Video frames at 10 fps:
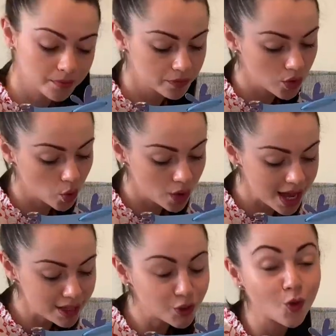Okay,
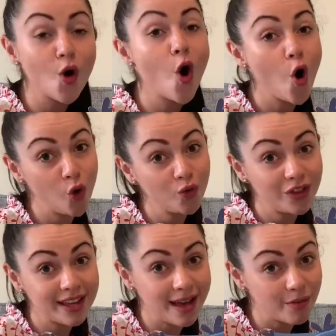so hopefully
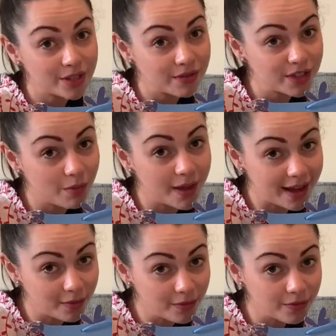that was of some
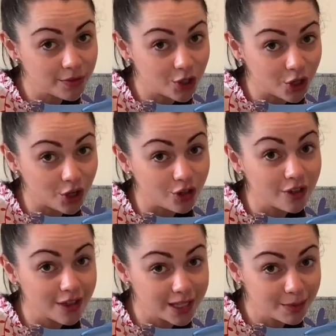help to you
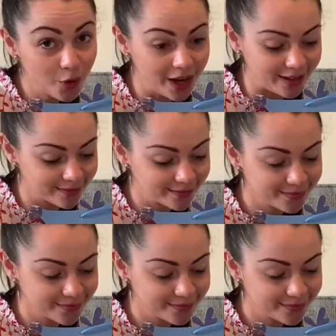this morning.